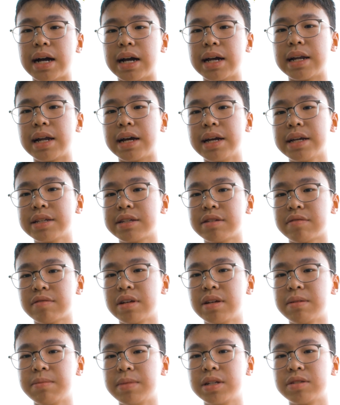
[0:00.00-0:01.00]
highlights of
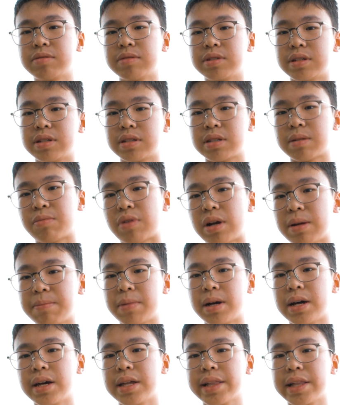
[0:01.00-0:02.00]
the image, which is the bright
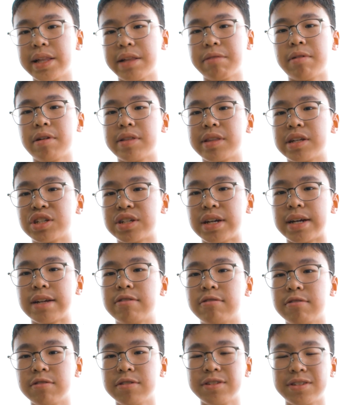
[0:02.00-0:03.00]
parts, as well as the
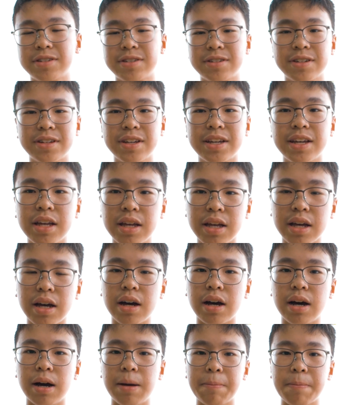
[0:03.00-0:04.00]
shadows,
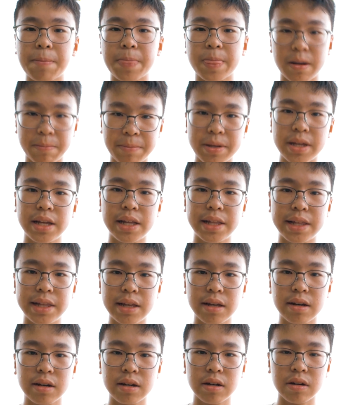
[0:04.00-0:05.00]
a bit
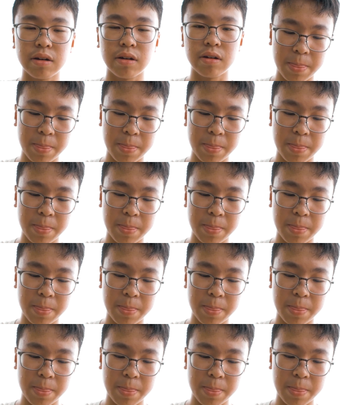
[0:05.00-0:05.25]
easier.